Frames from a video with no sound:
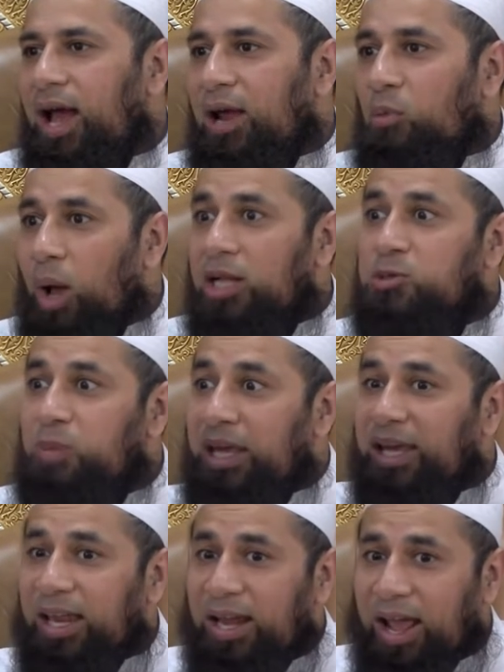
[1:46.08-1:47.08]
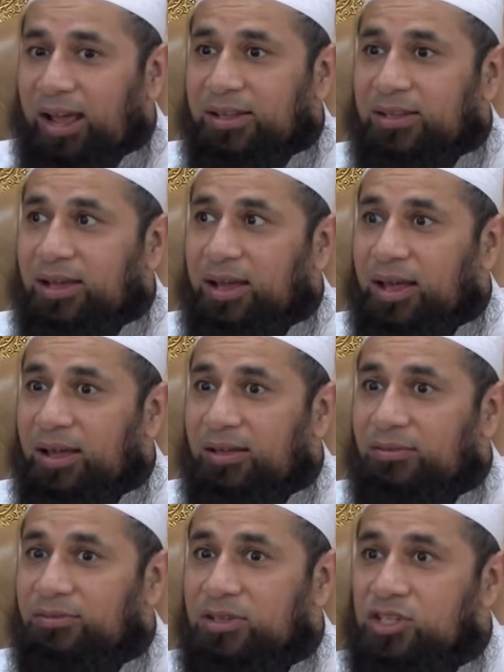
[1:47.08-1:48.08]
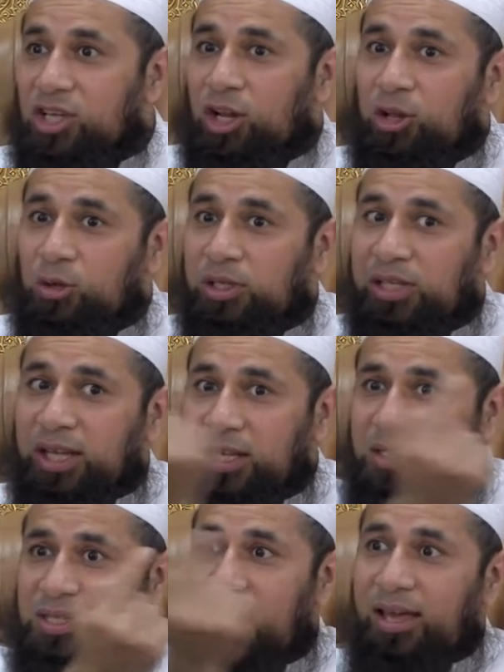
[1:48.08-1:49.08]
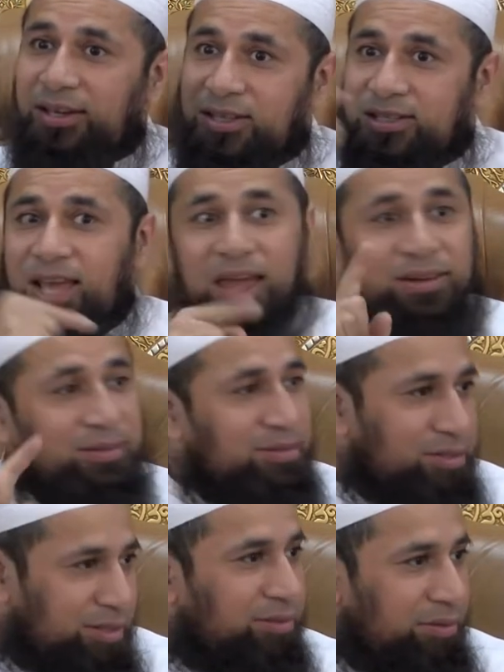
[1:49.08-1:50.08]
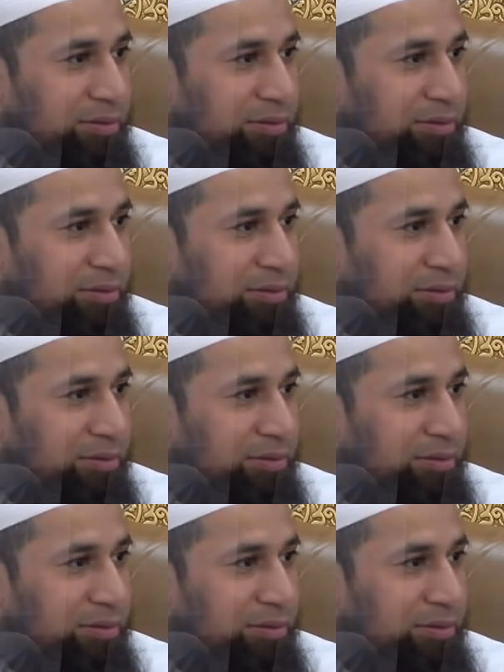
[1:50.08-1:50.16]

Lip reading: and whilst being in the i'tikaf, secluded inside a tent,